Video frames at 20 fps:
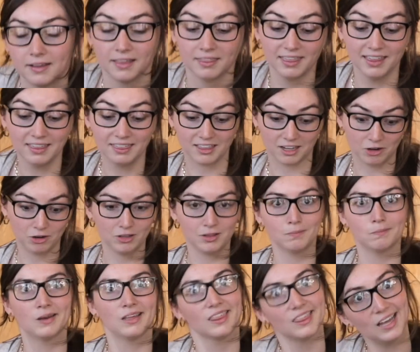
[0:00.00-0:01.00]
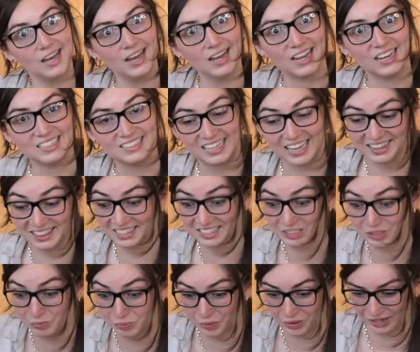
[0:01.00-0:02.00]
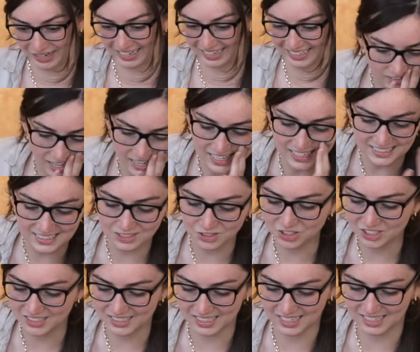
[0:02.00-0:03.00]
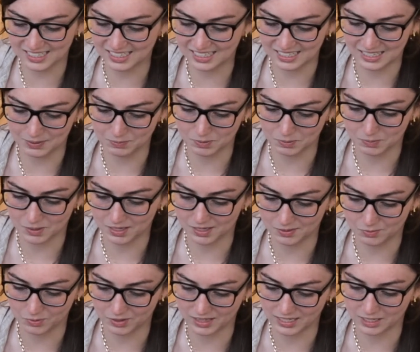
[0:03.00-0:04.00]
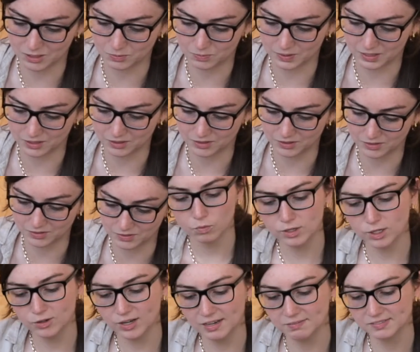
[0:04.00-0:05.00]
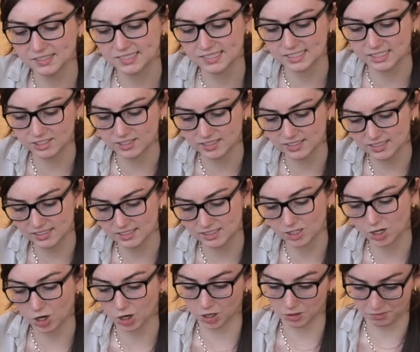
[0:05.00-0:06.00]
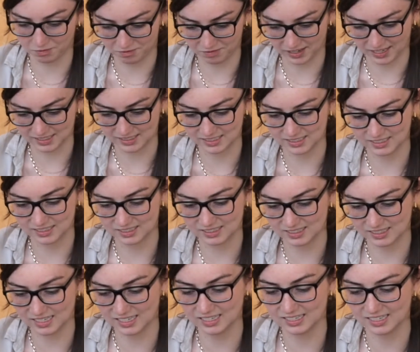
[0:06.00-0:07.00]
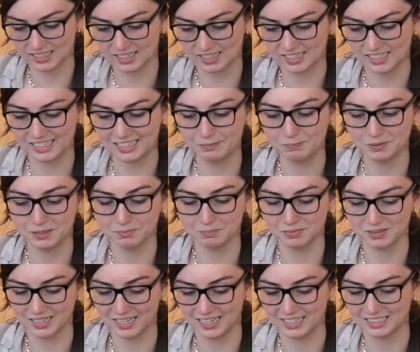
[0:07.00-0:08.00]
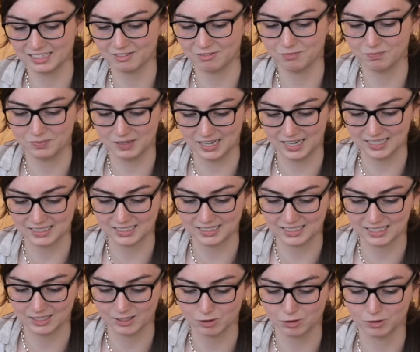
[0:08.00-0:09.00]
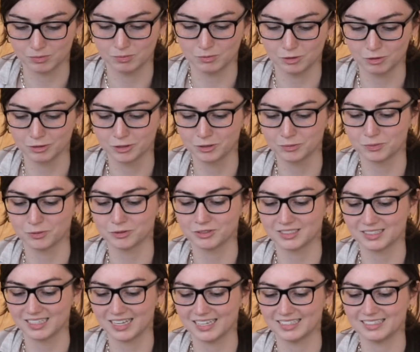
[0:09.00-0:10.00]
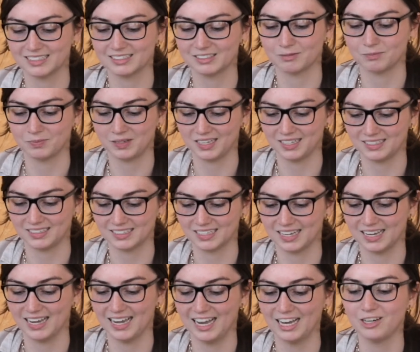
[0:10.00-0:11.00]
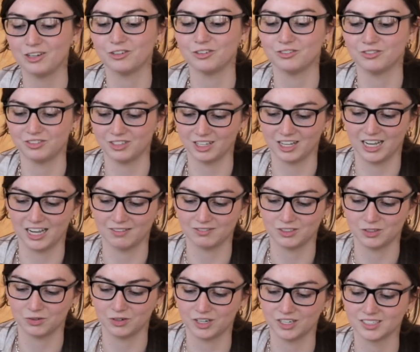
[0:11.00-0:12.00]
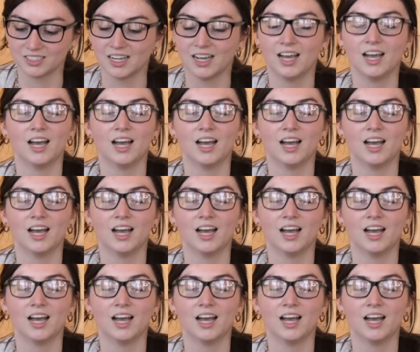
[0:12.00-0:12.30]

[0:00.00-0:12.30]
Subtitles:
they thicker than my thighs at this point. I guess I'll just say I can keep them up without a belt. When you have a serious carb fest, think a heaping plate of pasta or multiple slices of pizza. How do you feel afterwards?